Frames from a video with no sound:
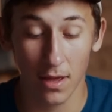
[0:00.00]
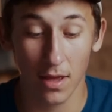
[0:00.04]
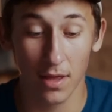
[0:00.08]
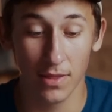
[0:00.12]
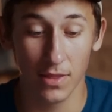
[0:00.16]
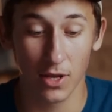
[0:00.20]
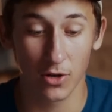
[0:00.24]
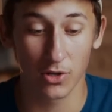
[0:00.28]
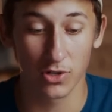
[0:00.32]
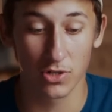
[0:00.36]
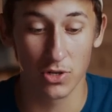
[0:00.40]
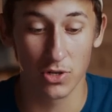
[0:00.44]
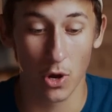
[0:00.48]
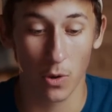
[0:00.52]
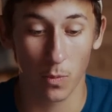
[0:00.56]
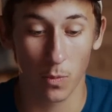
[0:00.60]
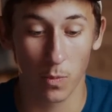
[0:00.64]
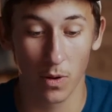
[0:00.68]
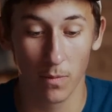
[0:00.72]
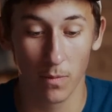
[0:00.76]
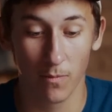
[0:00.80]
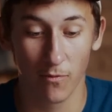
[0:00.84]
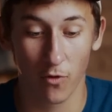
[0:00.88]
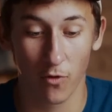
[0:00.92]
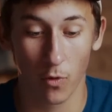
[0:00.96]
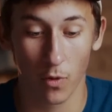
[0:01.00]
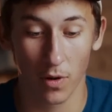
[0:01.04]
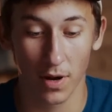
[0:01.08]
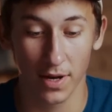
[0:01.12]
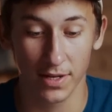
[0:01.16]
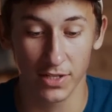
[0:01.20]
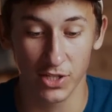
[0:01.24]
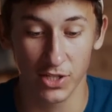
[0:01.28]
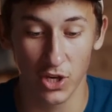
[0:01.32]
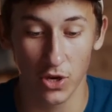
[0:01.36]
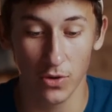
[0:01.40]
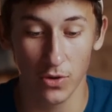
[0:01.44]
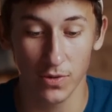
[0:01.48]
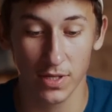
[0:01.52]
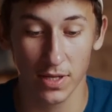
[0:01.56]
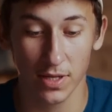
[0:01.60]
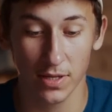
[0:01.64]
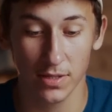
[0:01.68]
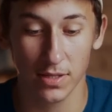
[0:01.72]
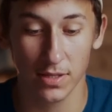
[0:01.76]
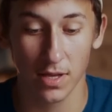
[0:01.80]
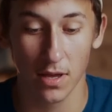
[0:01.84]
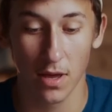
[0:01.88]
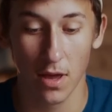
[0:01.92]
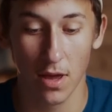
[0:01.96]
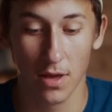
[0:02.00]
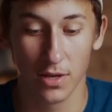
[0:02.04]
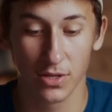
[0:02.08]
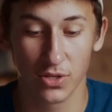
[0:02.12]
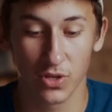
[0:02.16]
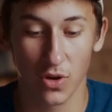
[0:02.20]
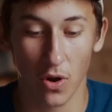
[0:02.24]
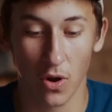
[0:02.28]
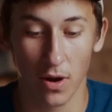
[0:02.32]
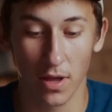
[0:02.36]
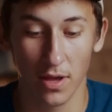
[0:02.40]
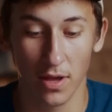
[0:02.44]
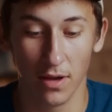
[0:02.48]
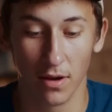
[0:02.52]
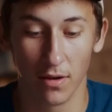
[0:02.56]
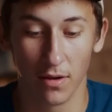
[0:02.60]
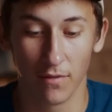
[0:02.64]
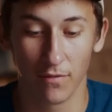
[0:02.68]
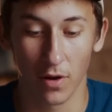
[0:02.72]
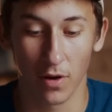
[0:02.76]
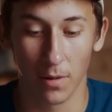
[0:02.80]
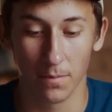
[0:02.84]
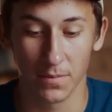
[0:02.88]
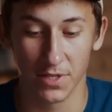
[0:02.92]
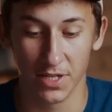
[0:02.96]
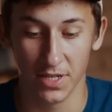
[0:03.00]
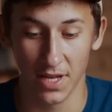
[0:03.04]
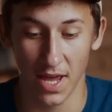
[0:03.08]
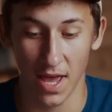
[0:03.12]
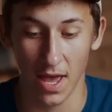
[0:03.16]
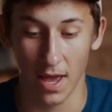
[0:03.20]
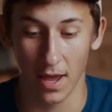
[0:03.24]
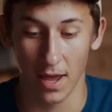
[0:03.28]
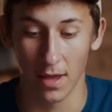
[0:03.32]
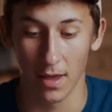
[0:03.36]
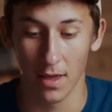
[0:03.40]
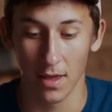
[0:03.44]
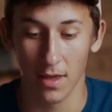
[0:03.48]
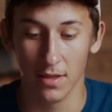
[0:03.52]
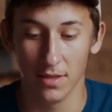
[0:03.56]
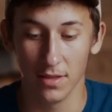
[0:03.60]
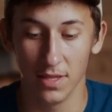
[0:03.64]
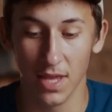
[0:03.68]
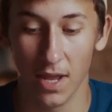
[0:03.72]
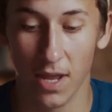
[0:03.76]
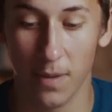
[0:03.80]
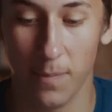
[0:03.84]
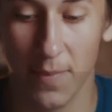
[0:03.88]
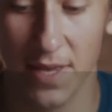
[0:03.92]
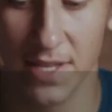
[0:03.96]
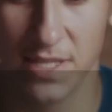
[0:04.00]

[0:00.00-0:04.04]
and there's no room for excuses starting from today. The enemy